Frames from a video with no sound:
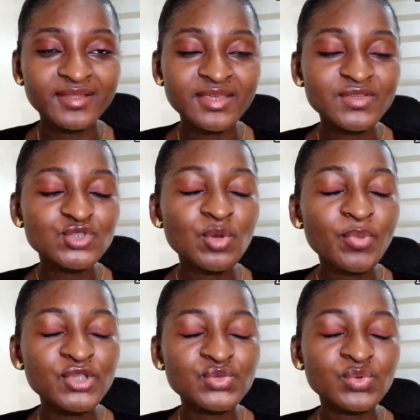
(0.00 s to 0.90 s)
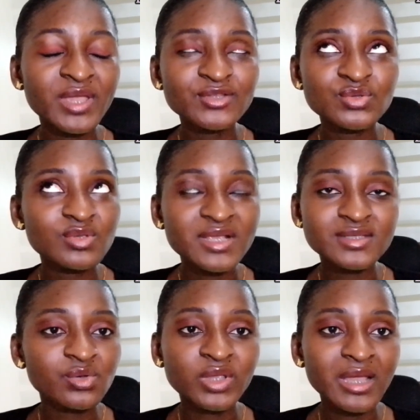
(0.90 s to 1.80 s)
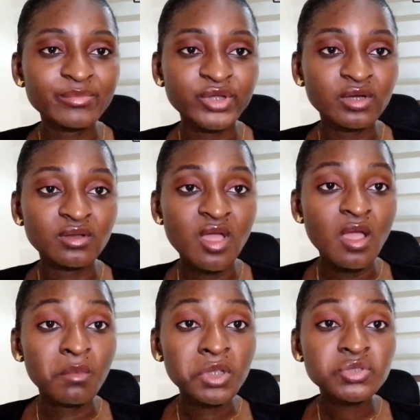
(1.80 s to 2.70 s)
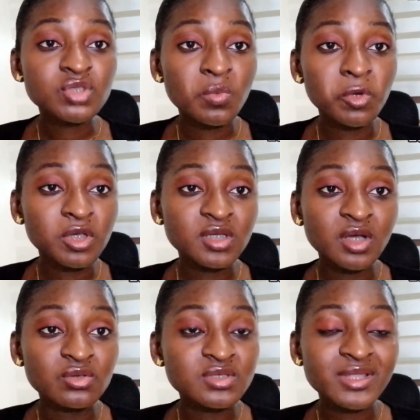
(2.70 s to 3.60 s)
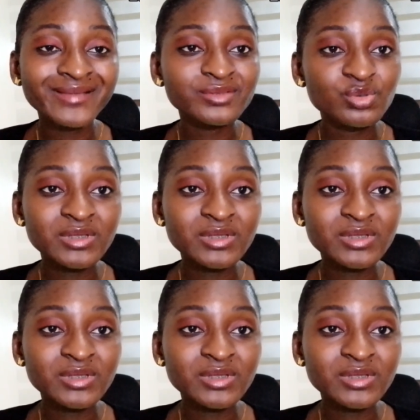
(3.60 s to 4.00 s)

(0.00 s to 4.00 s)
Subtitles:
There is no point to get to and say, okay, I'm done. When you stop working out, you start